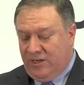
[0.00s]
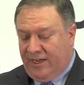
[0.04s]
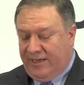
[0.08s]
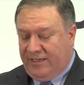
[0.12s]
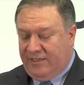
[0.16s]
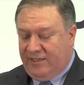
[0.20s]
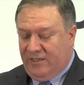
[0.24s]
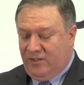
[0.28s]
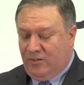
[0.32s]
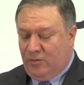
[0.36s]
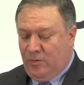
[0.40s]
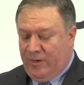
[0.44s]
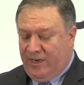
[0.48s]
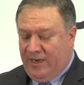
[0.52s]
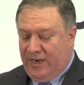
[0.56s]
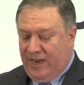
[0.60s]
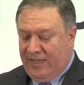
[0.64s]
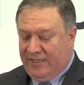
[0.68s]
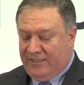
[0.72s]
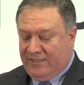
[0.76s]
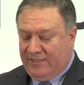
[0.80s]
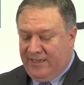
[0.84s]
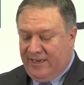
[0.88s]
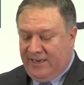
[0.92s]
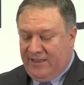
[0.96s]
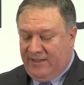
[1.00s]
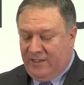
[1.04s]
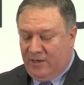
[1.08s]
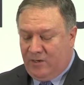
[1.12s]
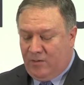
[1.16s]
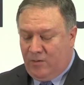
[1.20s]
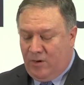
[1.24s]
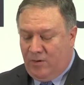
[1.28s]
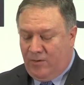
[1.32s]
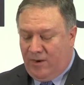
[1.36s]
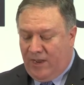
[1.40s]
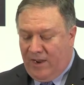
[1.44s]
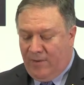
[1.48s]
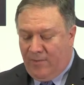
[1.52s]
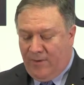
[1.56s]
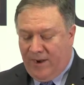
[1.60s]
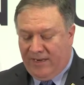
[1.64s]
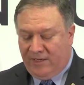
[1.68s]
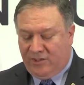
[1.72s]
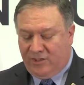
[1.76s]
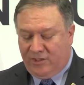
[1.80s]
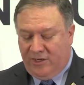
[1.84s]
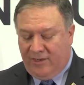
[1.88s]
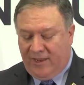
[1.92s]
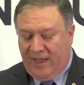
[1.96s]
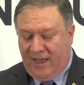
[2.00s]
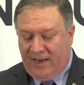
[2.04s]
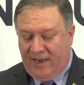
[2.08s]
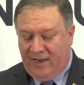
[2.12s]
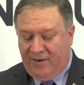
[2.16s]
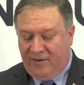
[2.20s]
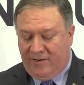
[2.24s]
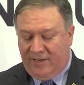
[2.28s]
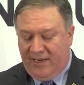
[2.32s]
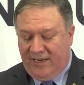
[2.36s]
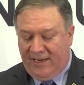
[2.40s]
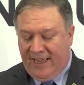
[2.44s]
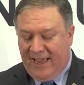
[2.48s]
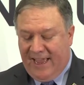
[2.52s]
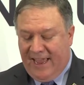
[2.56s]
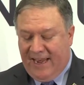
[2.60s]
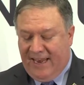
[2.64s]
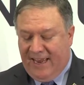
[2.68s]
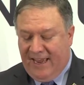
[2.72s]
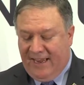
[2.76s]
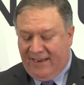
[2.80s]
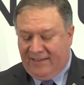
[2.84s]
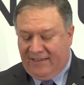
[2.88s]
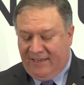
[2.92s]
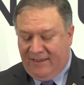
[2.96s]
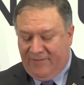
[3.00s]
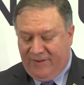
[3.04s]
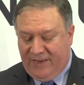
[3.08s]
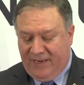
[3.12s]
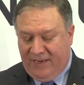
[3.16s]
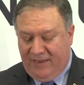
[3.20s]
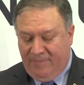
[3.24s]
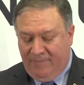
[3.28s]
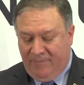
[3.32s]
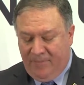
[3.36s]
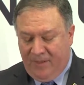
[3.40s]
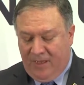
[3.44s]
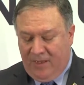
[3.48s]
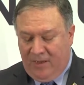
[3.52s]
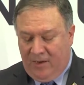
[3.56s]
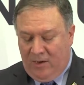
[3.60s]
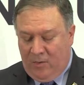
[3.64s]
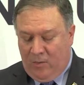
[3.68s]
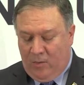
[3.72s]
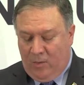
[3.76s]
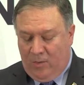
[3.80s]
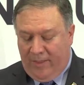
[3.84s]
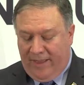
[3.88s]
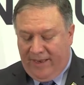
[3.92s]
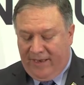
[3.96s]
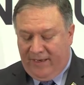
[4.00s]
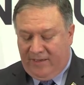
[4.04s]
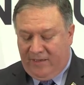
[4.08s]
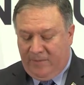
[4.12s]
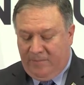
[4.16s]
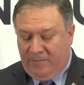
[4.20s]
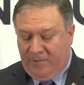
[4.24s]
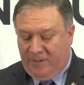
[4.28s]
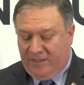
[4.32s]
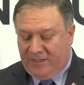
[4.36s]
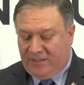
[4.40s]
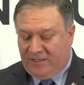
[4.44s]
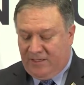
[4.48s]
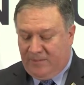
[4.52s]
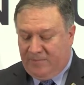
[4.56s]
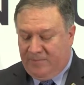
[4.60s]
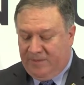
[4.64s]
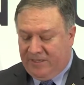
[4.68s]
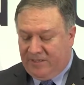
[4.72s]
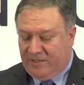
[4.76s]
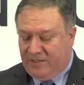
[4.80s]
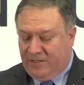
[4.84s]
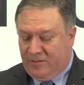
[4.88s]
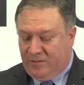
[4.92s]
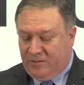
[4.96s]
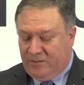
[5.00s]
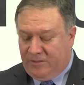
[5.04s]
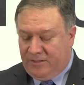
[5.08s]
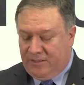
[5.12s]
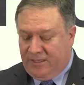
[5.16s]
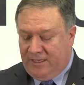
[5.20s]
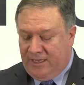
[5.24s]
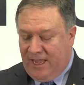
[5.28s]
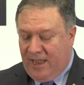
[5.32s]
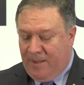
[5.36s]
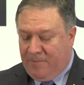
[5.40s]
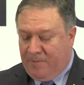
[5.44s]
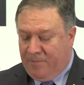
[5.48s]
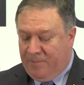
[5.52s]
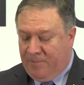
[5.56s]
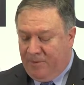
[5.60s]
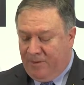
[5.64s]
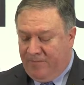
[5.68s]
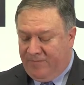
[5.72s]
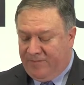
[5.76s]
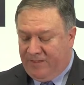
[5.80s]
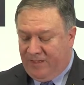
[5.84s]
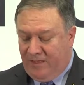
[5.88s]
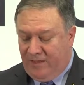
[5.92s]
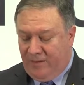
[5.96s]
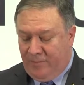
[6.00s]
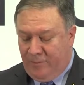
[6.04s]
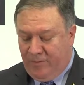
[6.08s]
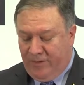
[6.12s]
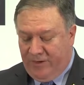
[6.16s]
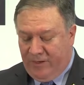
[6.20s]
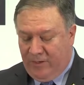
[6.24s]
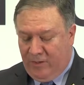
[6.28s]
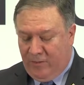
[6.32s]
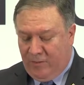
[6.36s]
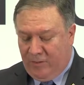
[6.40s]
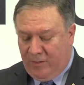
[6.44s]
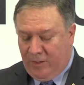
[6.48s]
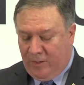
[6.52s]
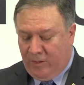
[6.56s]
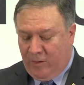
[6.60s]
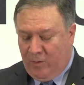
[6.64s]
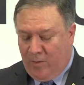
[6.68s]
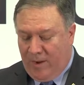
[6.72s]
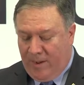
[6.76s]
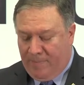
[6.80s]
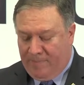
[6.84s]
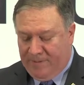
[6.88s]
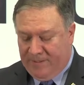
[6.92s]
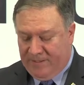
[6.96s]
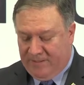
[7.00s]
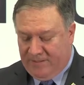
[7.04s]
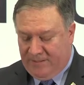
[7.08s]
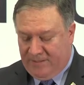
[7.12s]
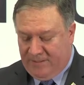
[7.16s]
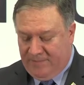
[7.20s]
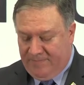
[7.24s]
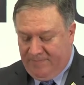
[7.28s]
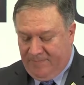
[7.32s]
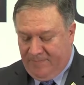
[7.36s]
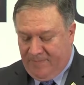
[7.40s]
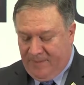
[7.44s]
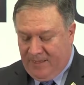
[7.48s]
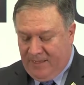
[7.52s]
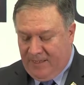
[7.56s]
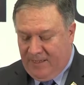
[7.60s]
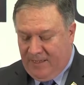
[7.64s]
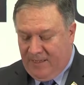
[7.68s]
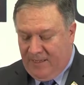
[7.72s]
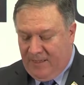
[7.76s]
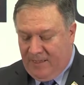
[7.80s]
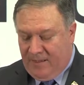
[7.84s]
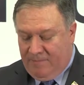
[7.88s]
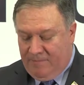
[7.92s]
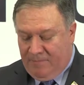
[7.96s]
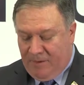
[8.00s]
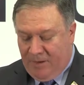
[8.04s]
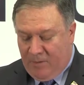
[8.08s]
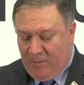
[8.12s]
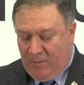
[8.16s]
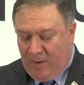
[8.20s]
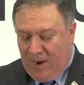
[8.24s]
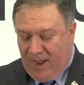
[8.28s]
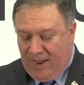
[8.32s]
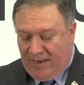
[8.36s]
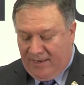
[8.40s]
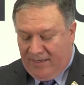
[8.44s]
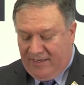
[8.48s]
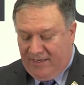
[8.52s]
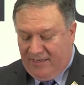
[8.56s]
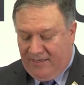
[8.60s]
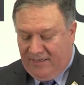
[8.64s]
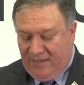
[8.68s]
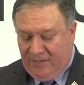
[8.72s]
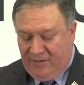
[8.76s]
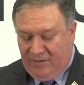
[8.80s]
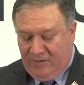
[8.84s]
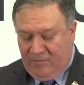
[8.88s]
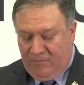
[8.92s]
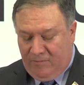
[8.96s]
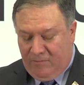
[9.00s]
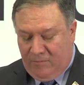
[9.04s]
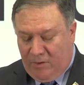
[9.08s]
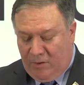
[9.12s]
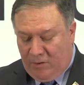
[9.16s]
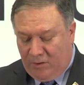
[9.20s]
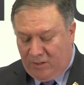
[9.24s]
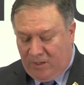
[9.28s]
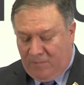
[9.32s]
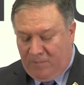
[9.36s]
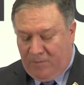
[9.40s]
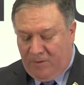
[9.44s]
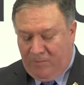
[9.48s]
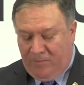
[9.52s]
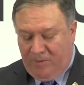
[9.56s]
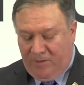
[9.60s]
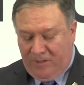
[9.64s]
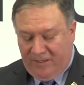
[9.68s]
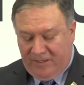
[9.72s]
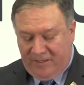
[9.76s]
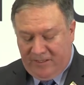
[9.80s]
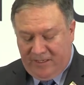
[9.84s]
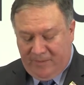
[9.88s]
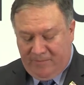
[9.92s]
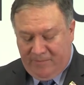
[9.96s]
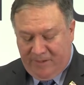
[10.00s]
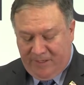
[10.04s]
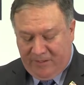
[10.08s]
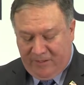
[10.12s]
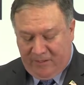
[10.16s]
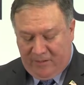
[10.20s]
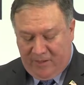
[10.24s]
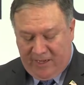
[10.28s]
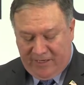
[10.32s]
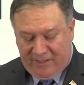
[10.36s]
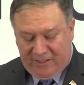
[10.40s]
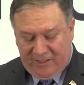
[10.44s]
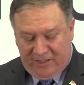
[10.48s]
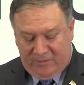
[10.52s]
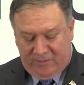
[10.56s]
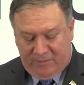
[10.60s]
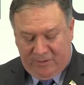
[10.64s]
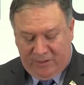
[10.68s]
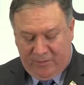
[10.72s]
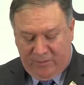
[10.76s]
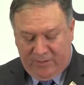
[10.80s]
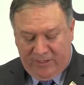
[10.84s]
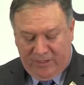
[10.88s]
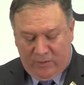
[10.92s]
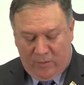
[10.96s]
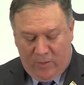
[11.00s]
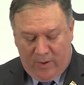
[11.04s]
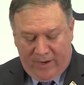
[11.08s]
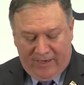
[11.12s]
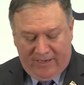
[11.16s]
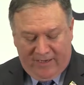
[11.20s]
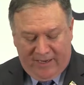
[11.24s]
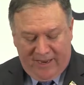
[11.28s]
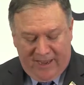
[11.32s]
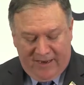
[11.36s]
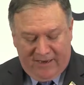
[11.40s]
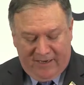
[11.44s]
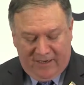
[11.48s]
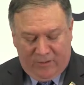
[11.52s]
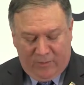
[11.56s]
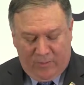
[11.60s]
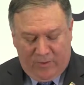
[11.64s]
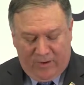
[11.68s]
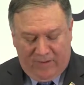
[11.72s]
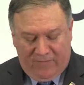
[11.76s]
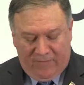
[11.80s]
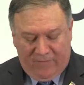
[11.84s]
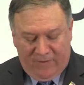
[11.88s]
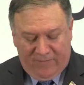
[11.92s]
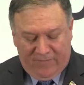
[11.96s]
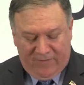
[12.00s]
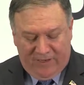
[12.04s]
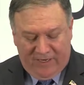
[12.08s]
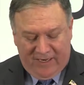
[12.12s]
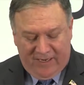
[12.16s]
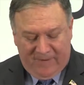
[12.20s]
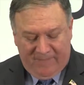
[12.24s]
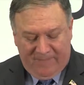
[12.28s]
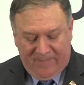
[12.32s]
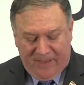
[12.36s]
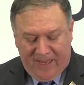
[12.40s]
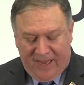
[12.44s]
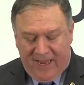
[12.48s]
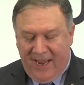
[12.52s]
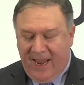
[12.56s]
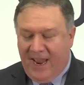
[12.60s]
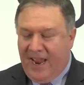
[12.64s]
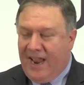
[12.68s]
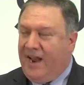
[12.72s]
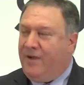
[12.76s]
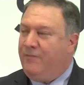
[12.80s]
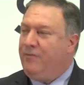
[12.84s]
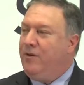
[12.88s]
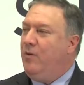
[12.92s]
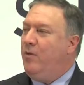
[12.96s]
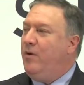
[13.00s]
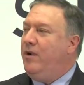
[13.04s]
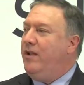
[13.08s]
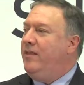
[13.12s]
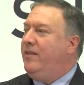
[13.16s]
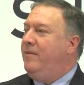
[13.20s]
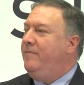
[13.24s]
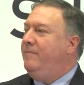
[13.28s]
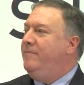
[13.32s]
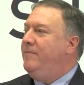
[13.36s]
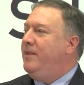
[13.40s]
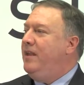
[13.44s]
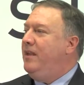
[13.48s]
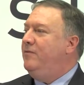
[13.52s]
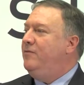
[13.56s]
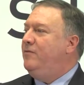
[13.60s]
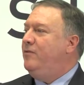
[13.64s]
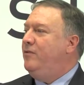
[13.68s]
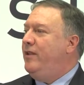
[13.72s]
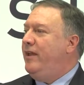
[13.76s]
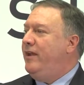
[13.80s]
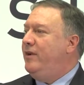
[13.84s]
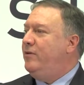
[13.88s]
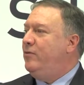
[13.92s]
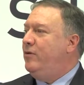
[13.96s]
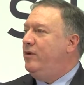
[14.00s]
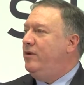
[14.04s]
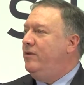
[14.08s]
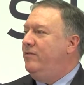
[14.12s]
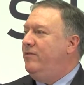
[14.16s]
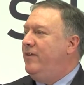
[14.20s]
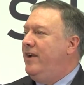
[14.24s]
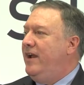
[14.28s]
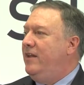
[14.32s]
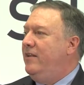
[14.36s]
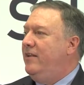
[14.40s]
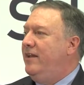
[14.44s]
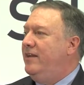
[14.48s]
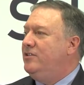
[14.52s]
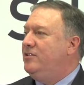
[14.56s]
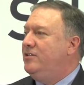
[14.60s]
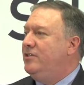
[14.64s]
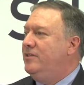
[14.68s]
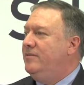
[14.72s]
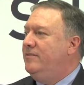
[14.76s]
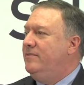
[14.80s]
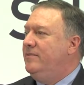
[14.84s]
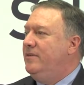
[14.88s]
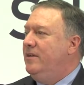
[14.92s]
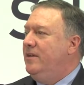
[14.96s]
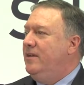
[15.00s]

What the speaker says: 1929 stated that, quote, Iran shall not undertake any activity related to ballistic missiles capable of delivering nuclear weapons. But Iran continued multiple ballistic missile launches between 2010 and 2015, every one of them in flagrant violation